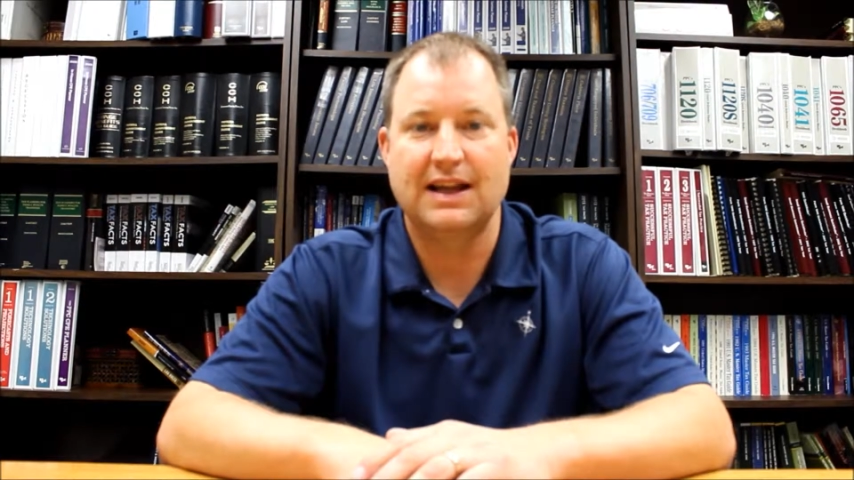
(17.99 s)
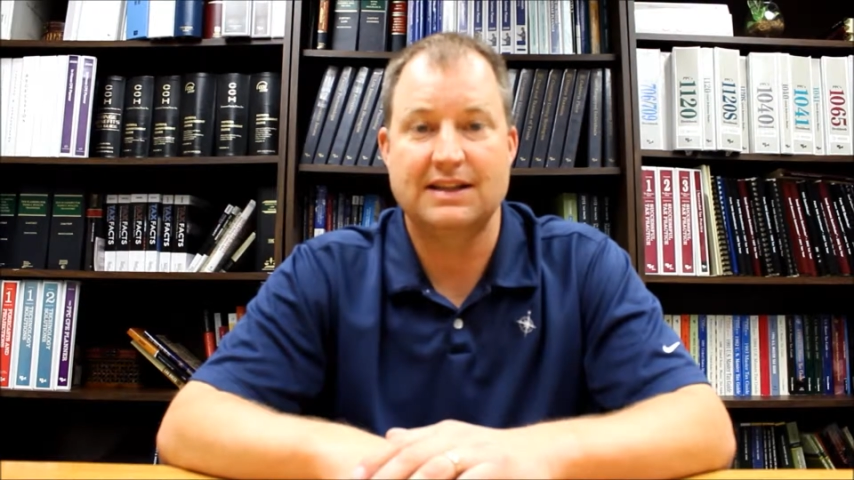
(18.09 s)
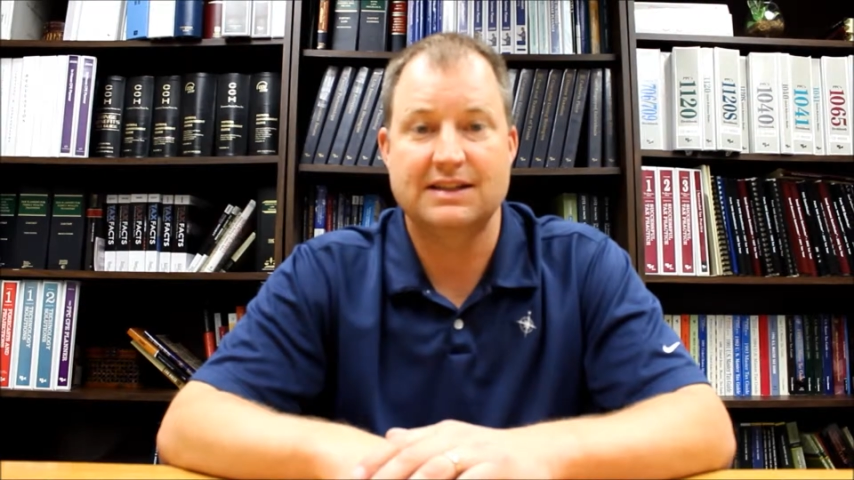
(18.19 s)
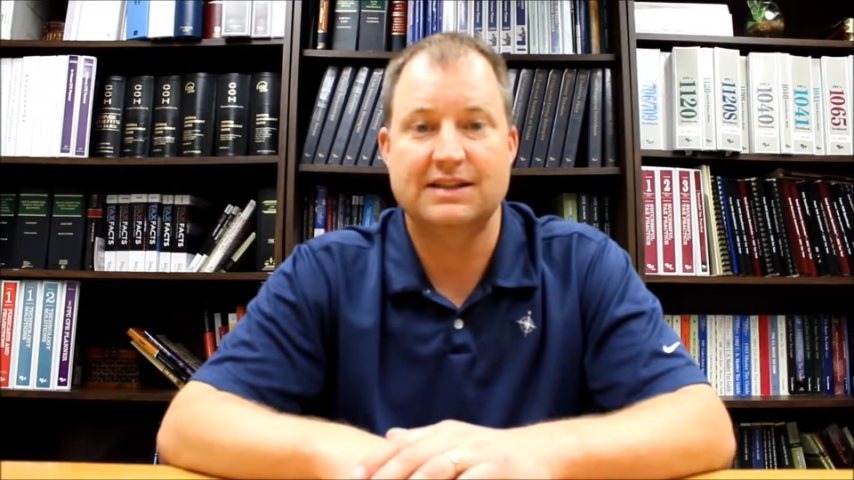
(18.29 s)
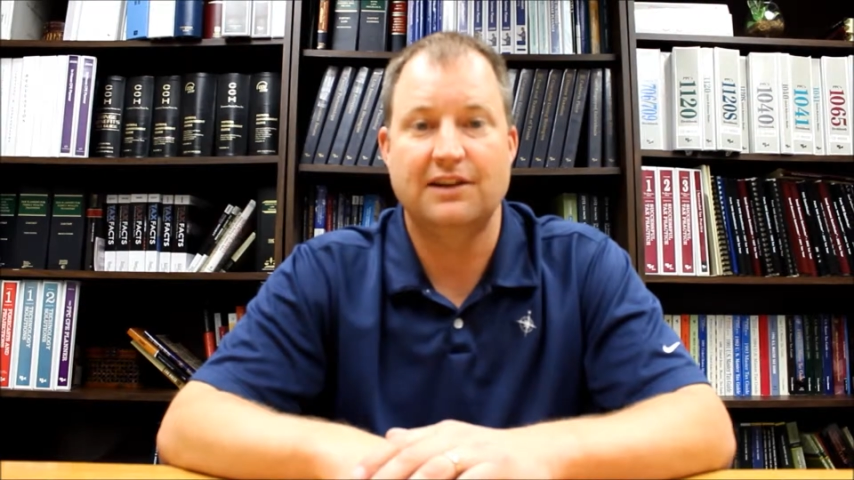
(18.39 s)

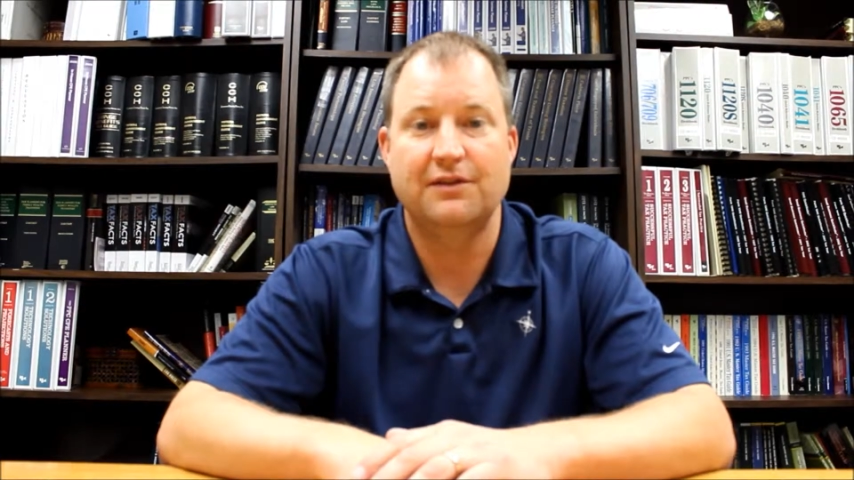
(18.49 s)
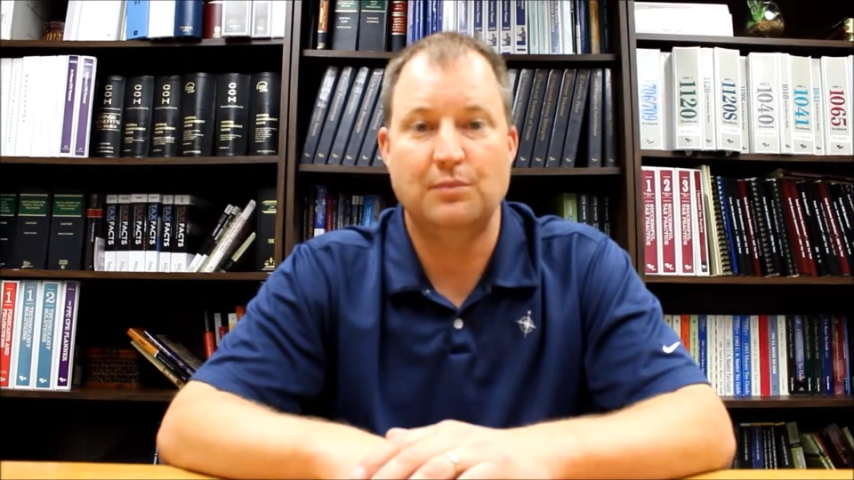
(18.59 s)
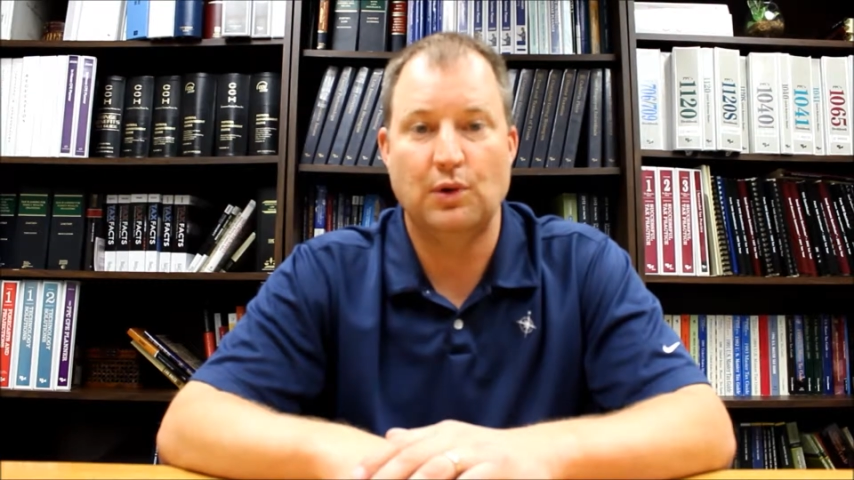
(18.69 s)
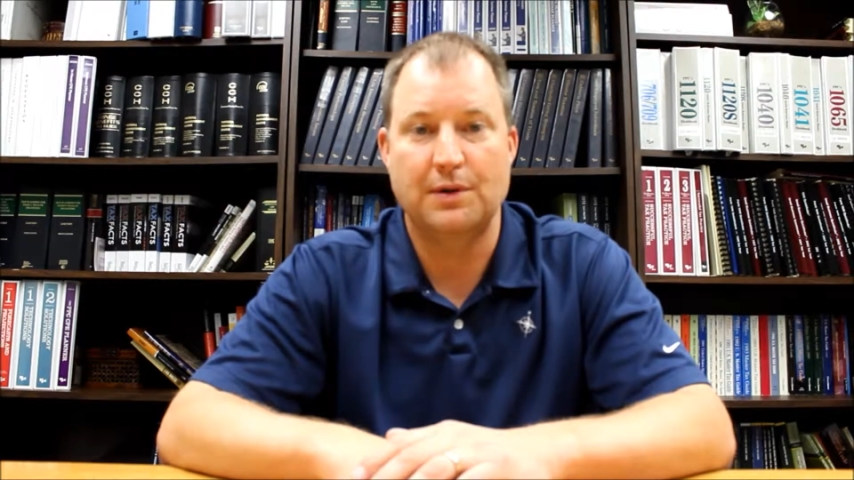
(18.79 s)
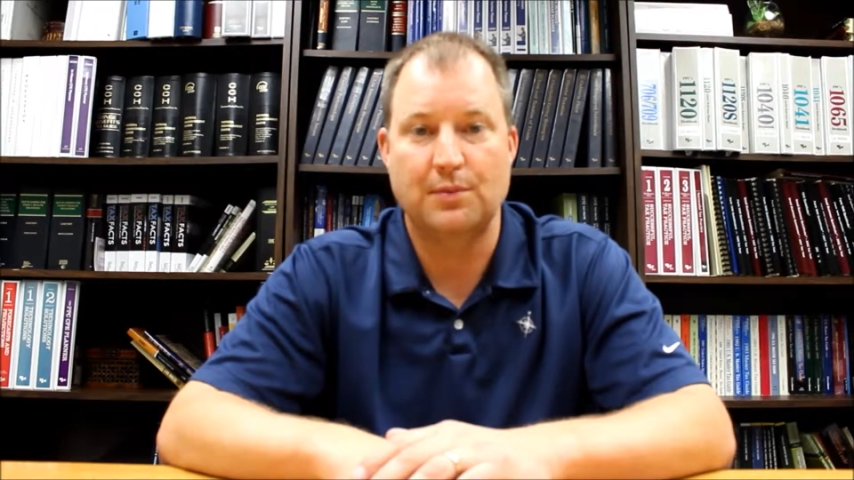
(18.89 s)
as a
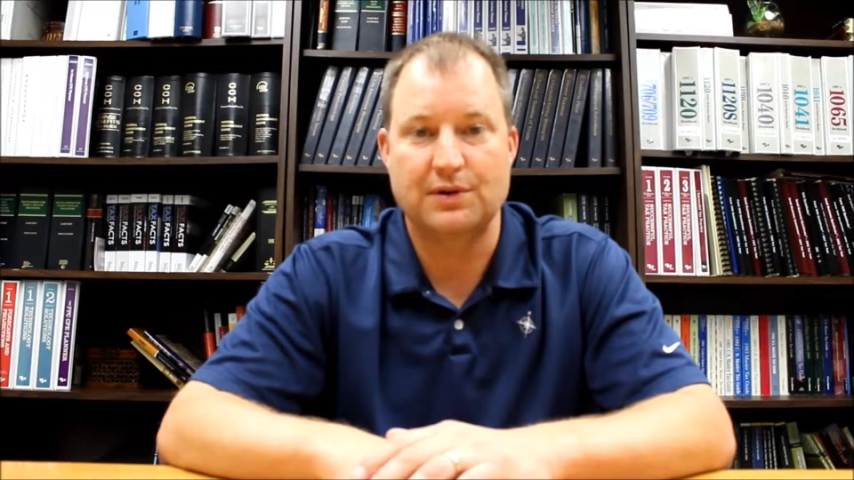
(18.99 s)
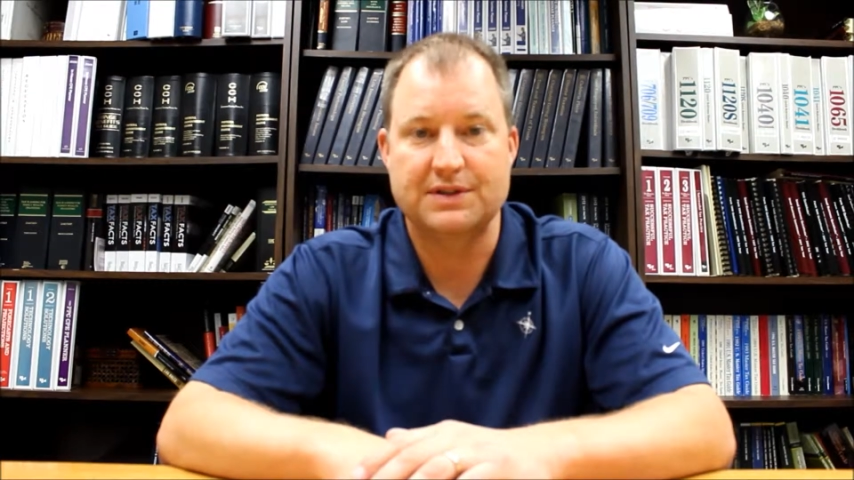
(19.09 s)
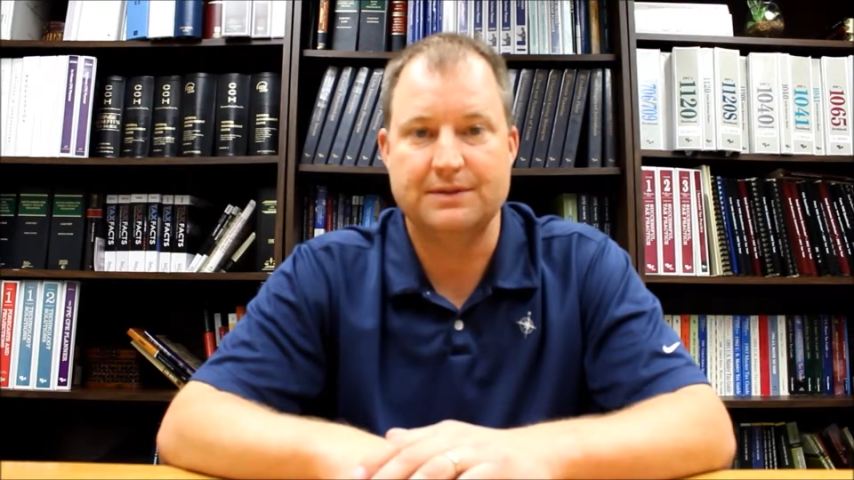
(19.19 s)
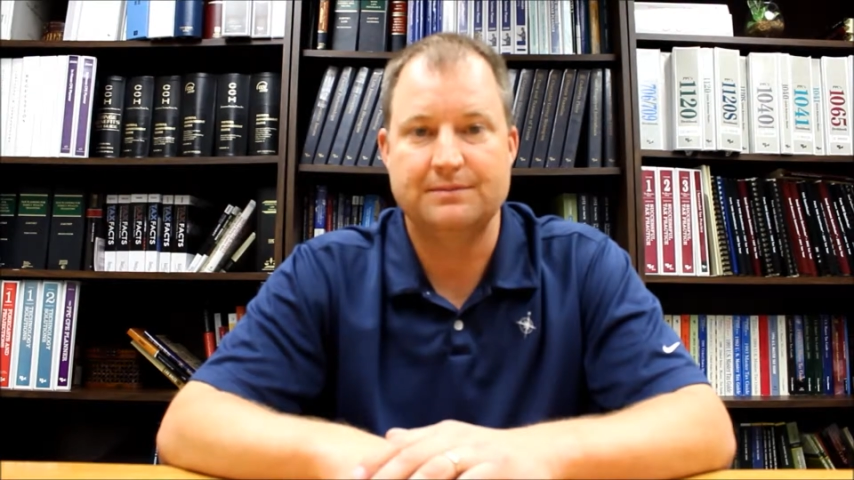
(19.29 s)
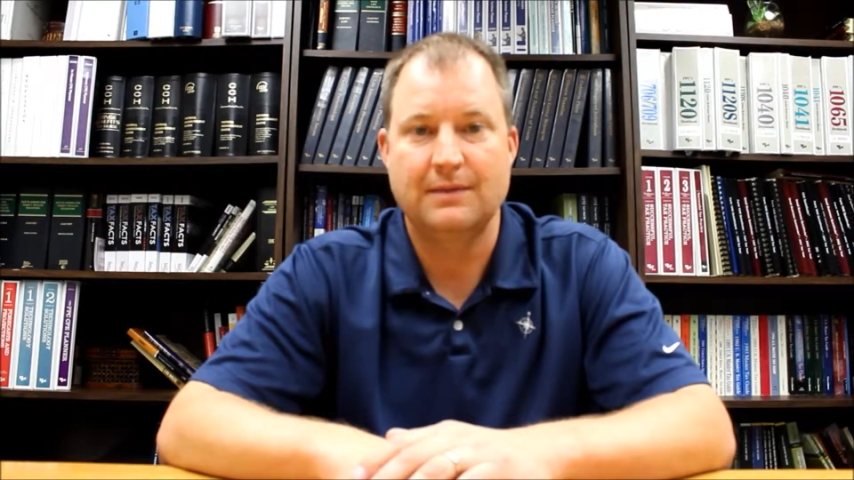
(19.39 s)
self-employed
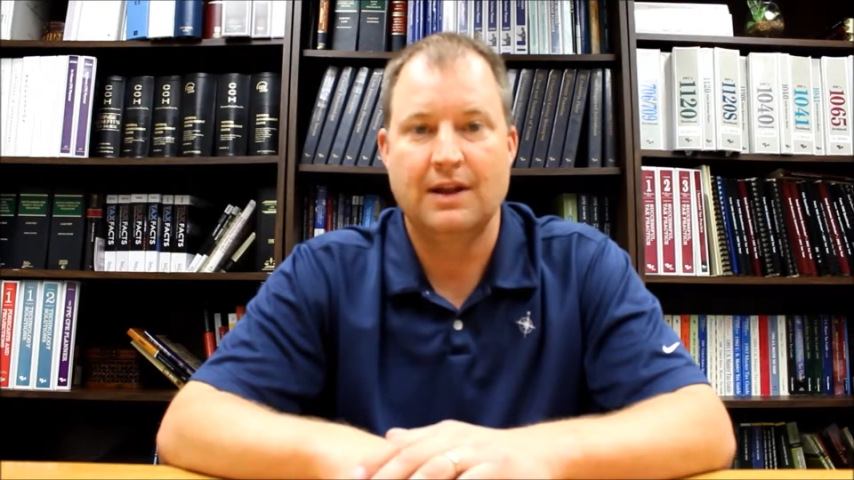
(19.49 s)
person.